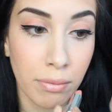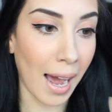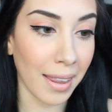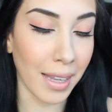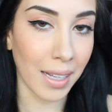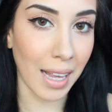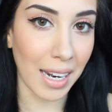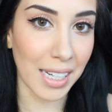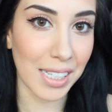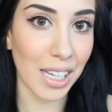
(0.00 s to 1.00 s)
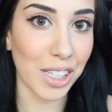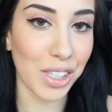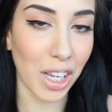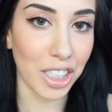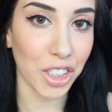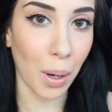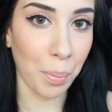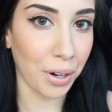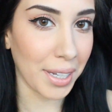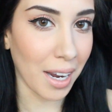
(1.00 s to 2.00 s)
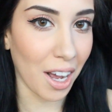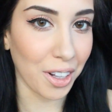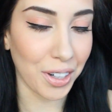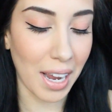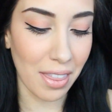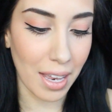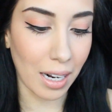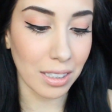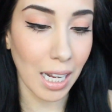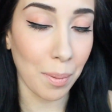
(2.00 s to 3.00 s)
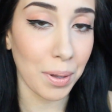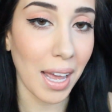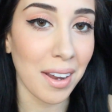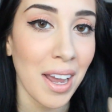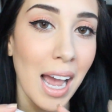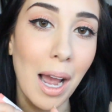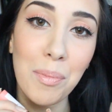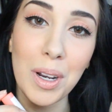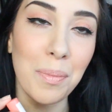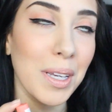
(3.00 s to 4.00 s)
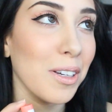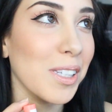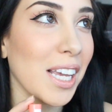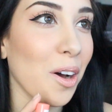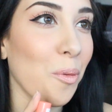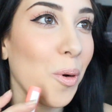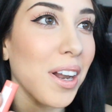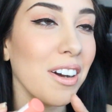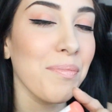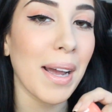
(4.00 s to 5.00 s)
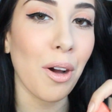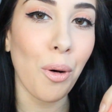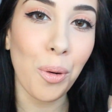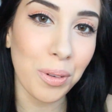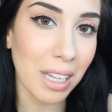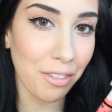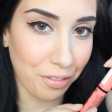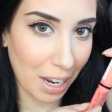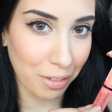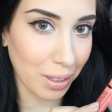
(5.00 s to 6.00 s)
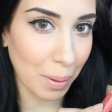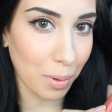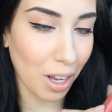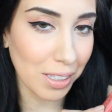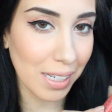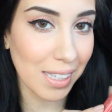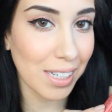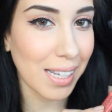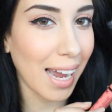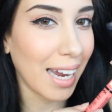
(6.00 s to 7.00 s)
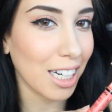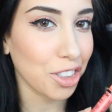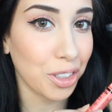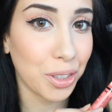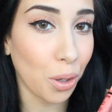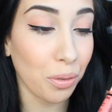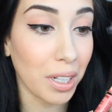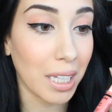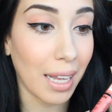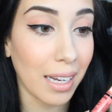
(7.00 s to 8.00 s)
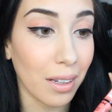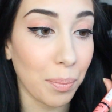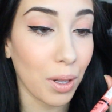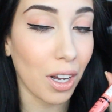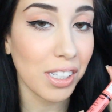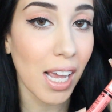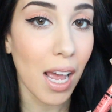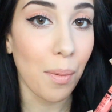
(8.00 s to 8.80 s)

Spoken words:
I think that is such a pretty color. And then on top of that, I'm gonna be using one of my only favorite lip glosses because I actually don't really like lip gloss,